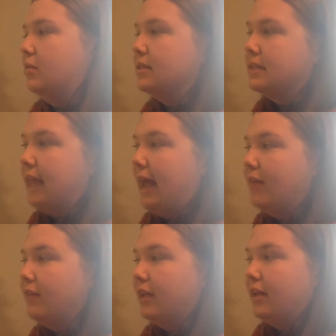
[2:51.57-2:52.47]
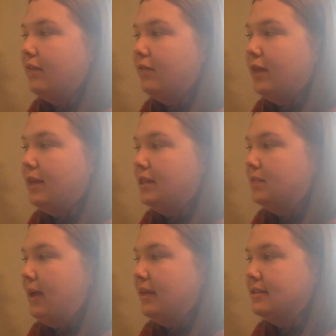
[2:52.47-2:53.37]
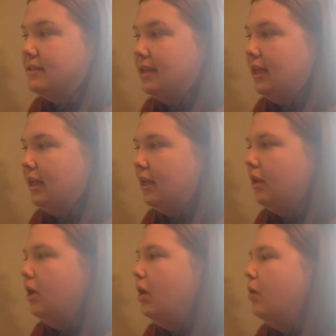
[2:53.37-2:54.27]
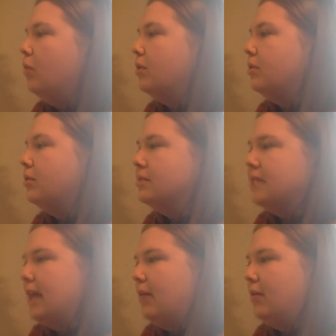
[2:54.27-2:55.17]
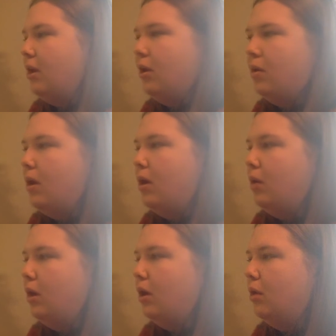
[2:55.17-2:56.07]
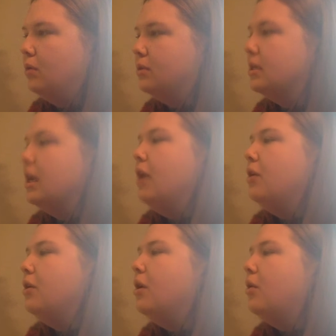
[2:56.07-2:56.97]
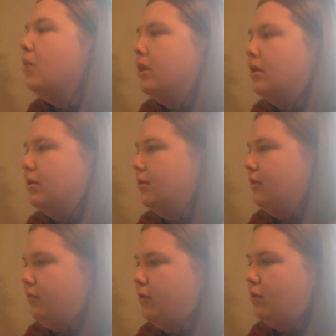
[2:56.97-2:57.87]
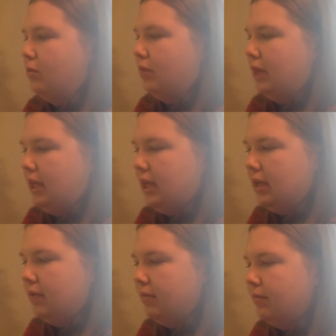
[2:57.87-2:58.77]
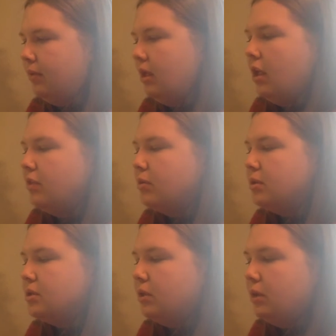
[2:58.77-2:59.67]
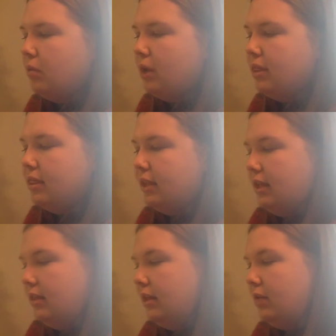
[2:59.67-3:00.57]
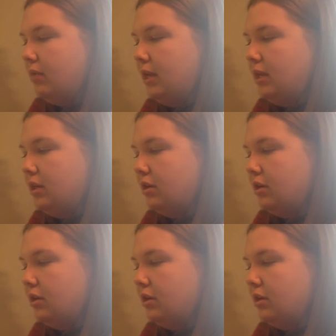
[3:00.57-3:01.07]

was laughing at Freddie's bad singing. With those loud ho-ho-hos, no one heard the phone ringing. There was only one thing that a reindeer